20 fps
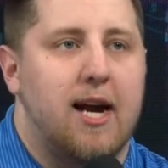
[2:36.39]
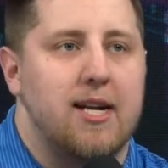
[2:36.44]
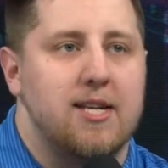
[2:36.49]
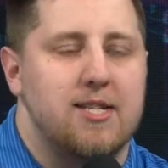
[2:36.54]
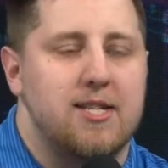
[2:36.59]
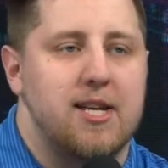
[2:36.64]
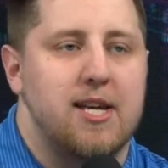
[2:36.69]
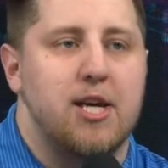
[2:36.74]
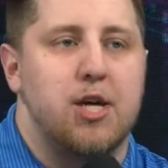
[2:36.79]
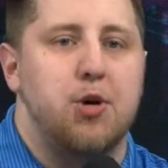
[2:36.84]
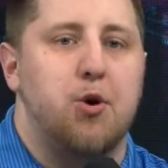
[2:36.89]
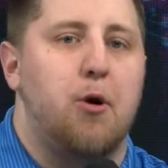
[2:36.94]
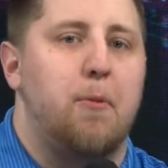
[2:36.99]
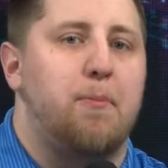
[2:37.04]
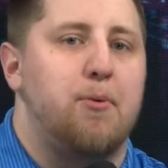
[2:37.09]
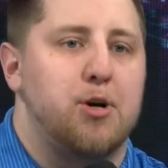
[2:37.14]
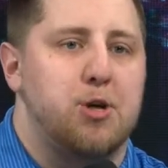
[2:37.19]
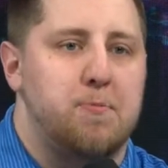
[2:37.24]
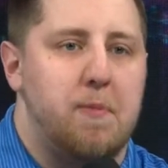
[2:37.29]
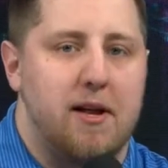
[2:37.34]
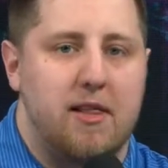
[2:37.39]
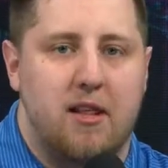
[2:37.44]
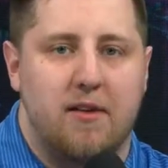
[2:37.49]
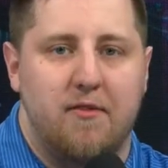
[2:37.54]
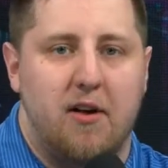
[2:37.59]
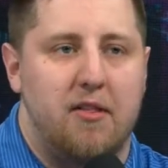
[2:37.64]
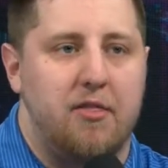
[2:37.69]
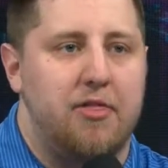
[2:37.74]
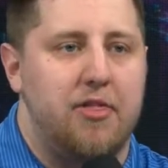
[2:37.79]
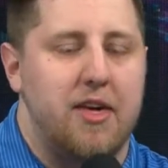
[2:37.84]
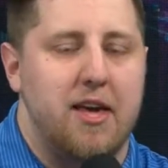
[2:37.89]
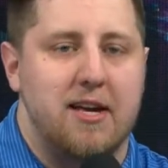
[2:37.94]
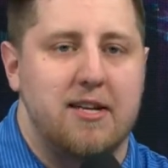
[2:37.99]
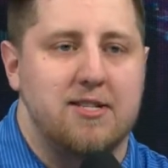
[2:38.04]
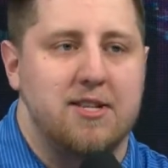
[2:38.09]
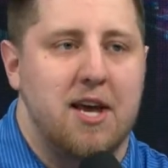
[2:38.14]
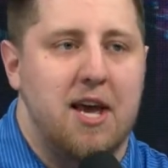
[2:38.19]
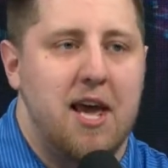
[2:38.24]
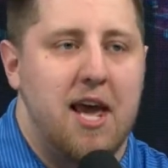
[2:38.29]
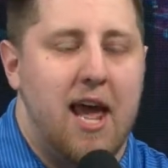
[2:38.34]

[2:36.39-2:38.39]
of see your perspective on things.